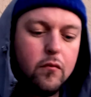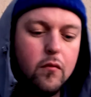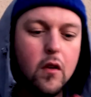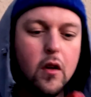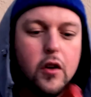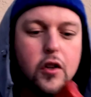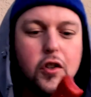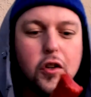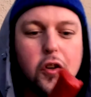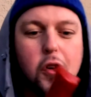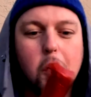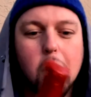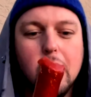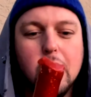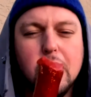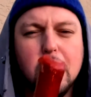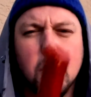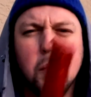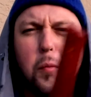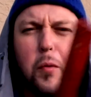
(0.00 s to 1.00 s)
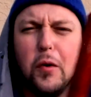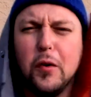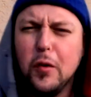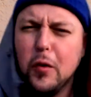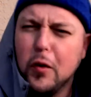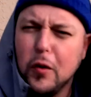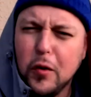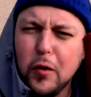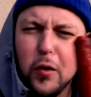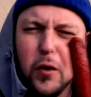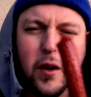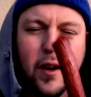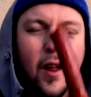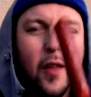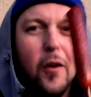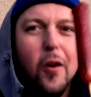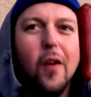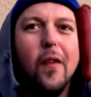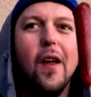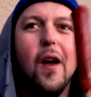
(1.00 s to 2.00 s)
Shouldn't should have put two and two together
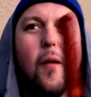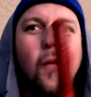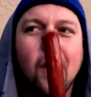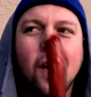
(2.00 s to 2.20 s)
on that one.